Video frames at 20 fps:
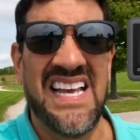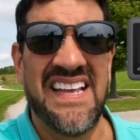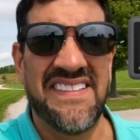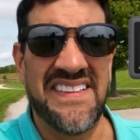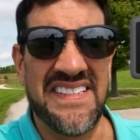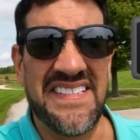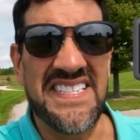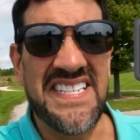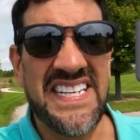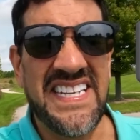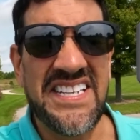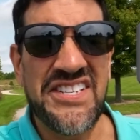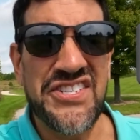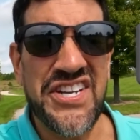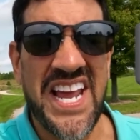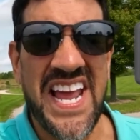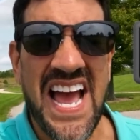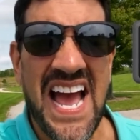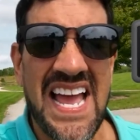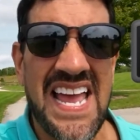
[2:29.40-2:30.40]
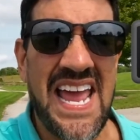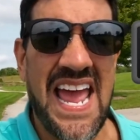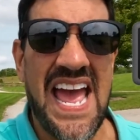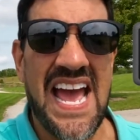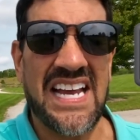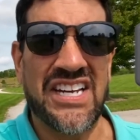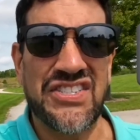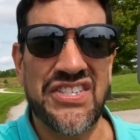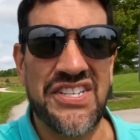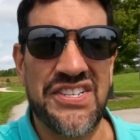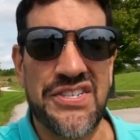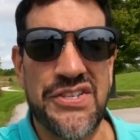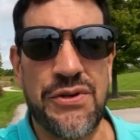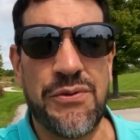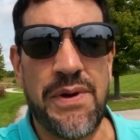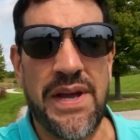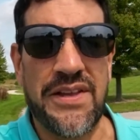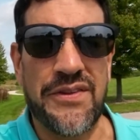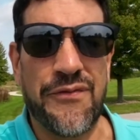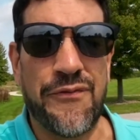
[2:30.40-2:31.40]
The DJI Action
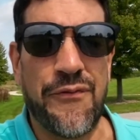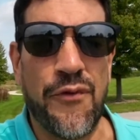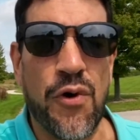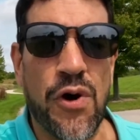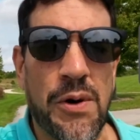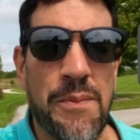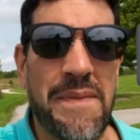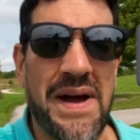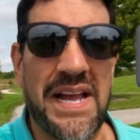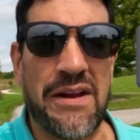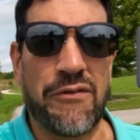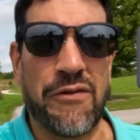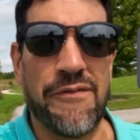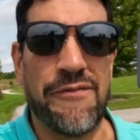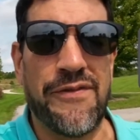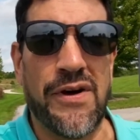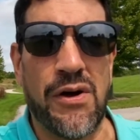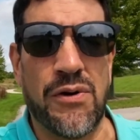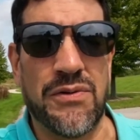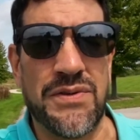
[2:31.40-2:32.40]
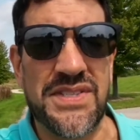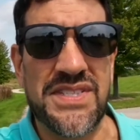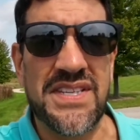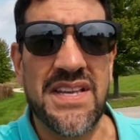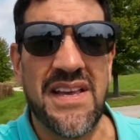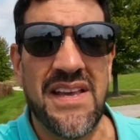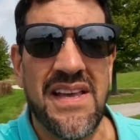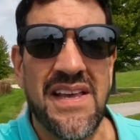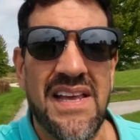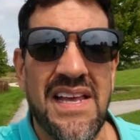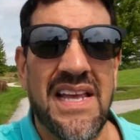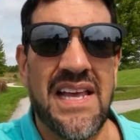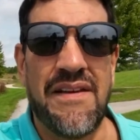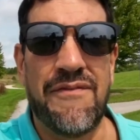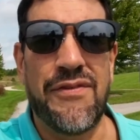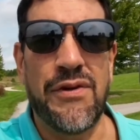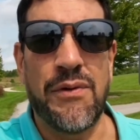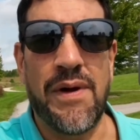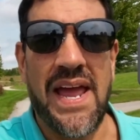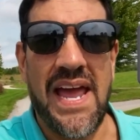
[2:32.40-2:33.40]
2 has 4 microphones
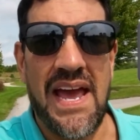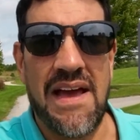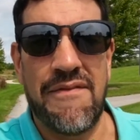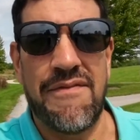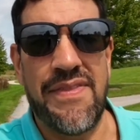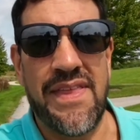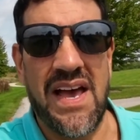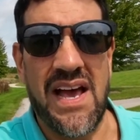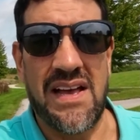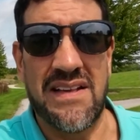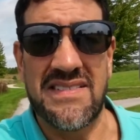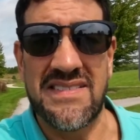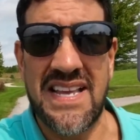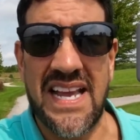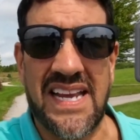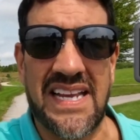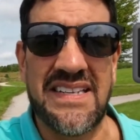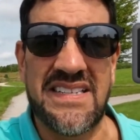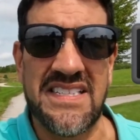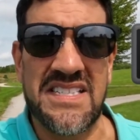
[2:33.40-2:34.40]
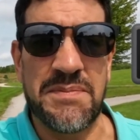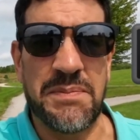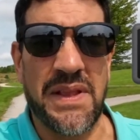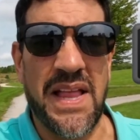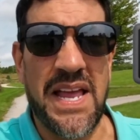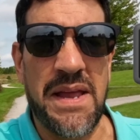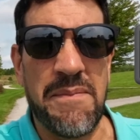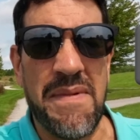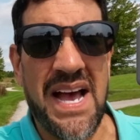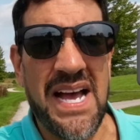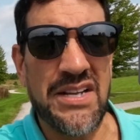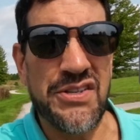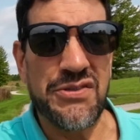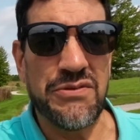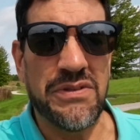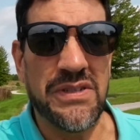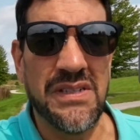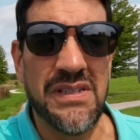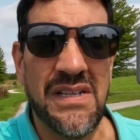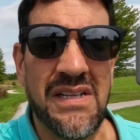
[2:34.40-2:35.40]
if you have the second display
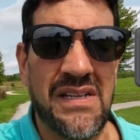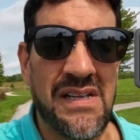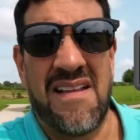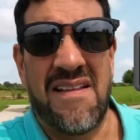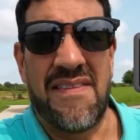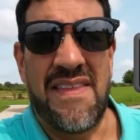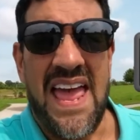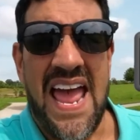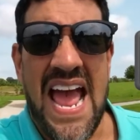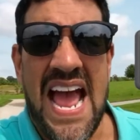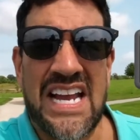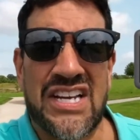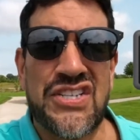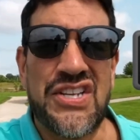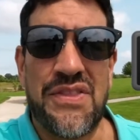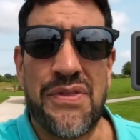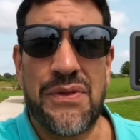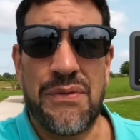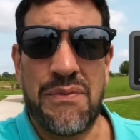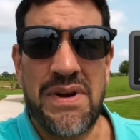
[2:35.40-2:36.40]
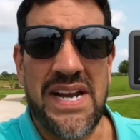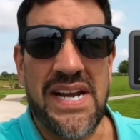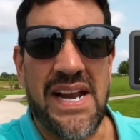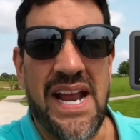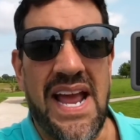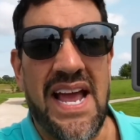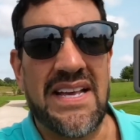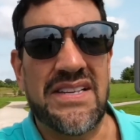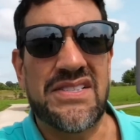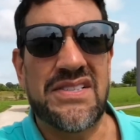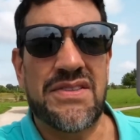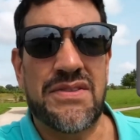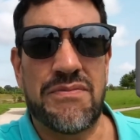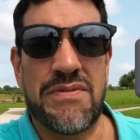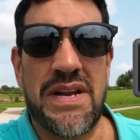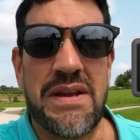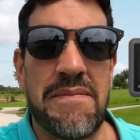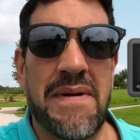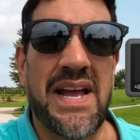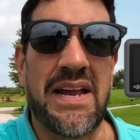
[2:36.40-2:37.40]
module. The Action 3 has
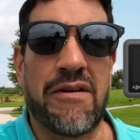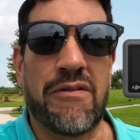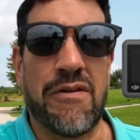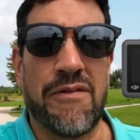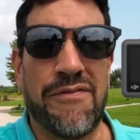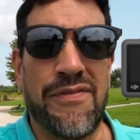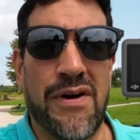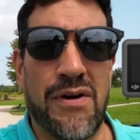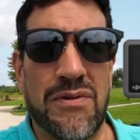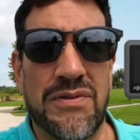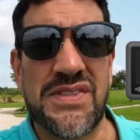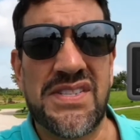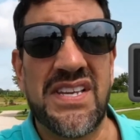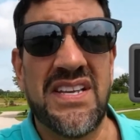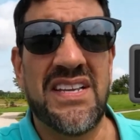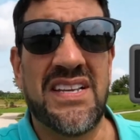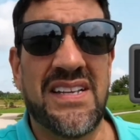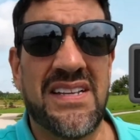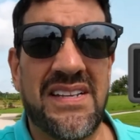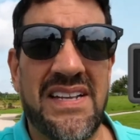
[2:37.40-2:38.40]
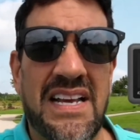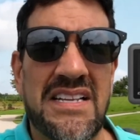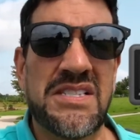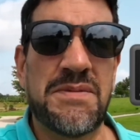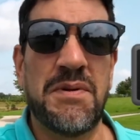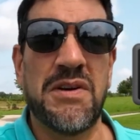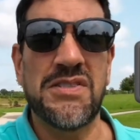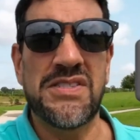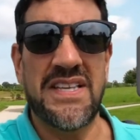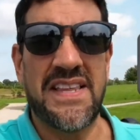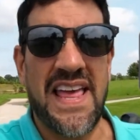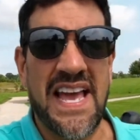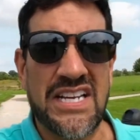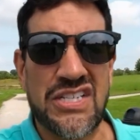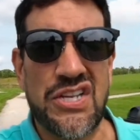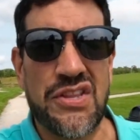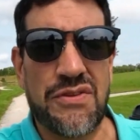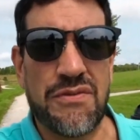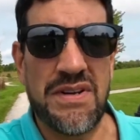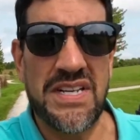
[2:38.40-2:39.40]
3 microphones. Now, supposedly the
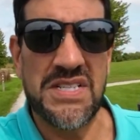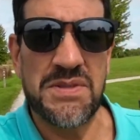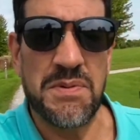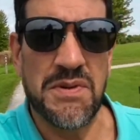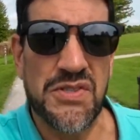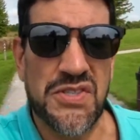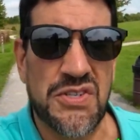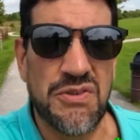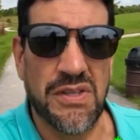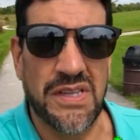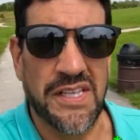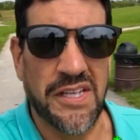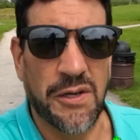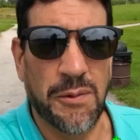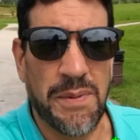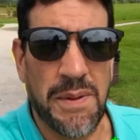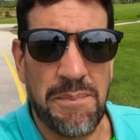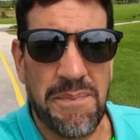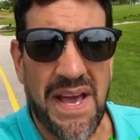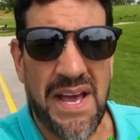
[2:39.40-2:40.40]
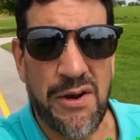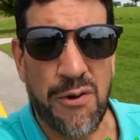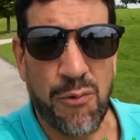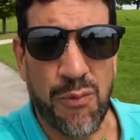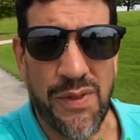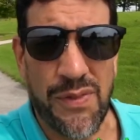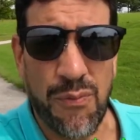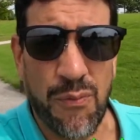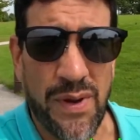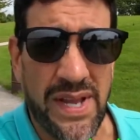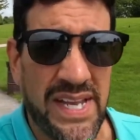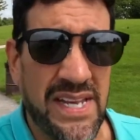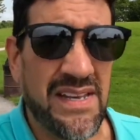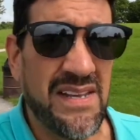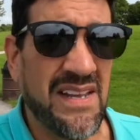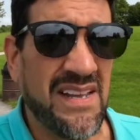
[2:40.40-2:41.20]
Action 3 is supposed to do a little bit better with wind.